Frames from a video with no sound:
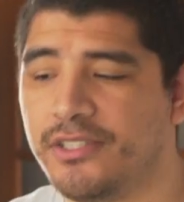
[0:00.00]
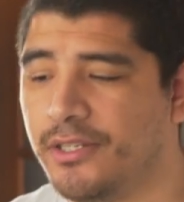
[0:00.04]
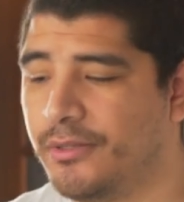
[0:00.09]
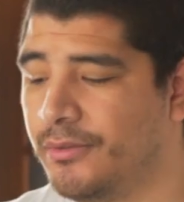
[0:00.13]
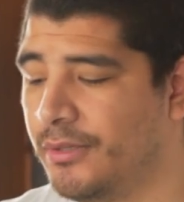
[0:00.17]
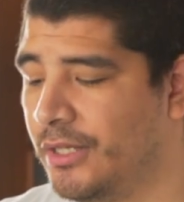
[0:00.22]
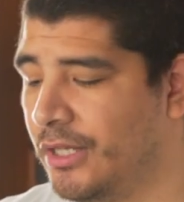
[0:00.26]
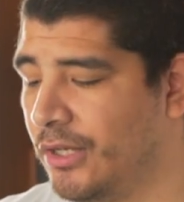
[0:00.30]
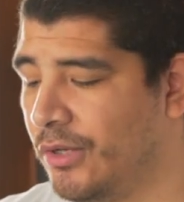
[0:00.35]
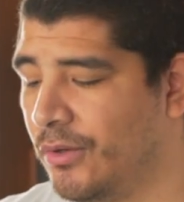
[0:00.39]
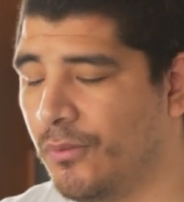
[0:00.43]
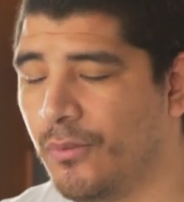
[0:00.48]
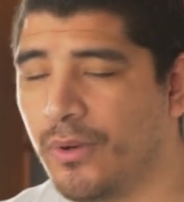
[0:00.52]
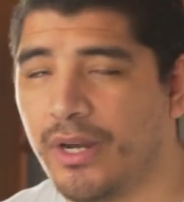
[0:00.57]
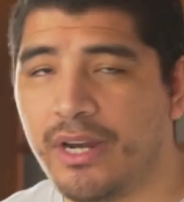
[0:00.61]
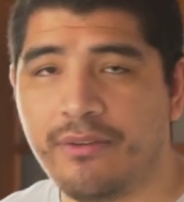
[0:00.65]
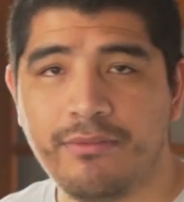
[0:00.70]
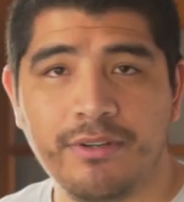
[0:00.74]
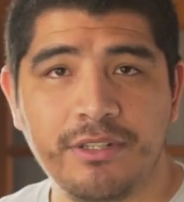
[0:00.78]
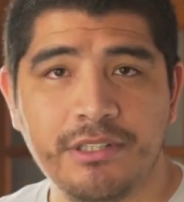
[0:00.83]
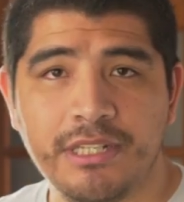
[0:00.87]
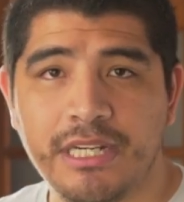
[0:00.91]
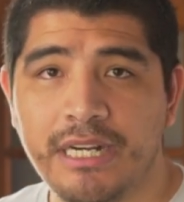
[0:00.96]
So
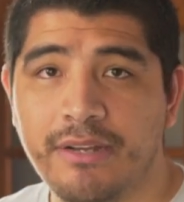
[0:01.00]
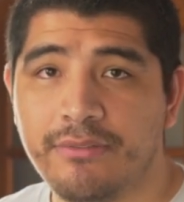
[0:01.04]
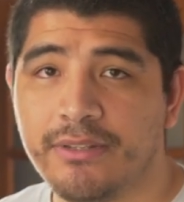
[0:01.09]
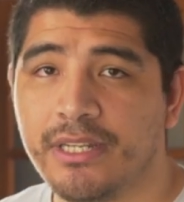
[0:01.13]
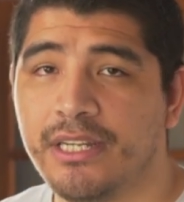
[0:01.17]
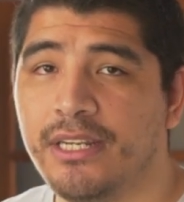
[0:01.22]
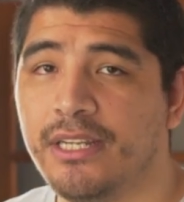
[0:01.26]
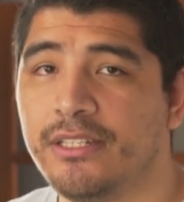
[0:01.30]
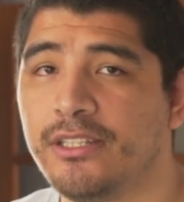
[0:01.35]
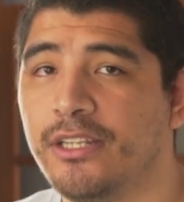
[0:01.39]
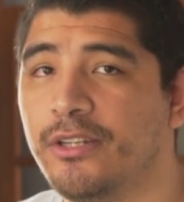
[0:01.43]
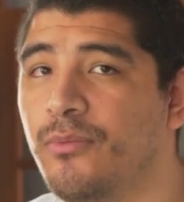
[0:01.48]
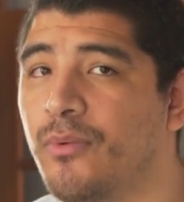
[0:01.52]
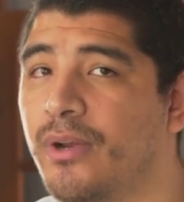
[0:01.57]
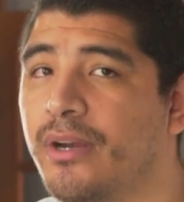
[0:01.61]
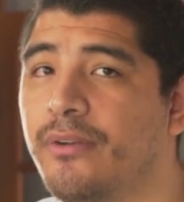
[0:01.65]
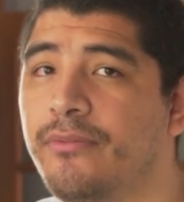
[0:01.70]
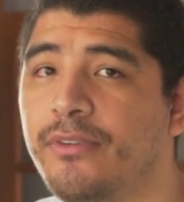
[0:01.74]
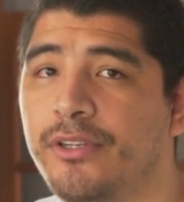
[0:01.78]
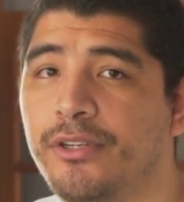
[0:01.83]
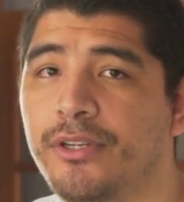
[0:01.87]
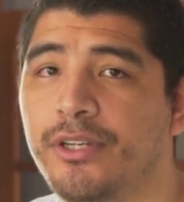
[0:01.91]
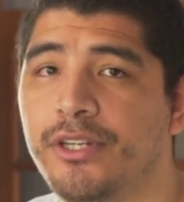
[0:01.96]
whatever you're going to have connected or
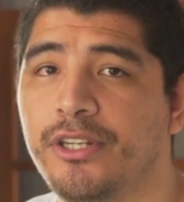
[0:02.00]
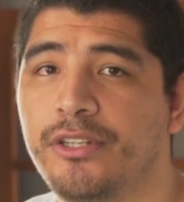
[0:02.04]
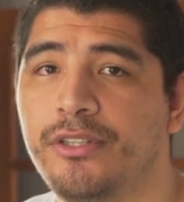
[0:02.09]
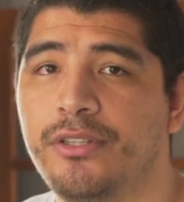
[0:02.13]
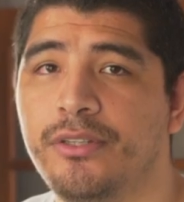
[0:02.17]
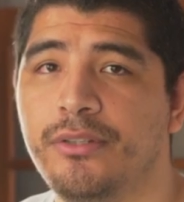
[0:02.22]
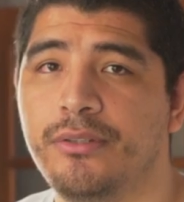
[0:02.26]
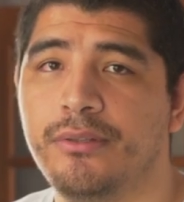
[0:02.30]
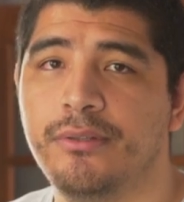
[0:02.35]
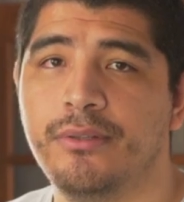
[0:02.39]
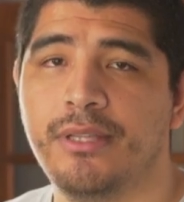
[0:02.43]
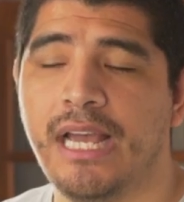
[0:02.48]
whatever you're going to do,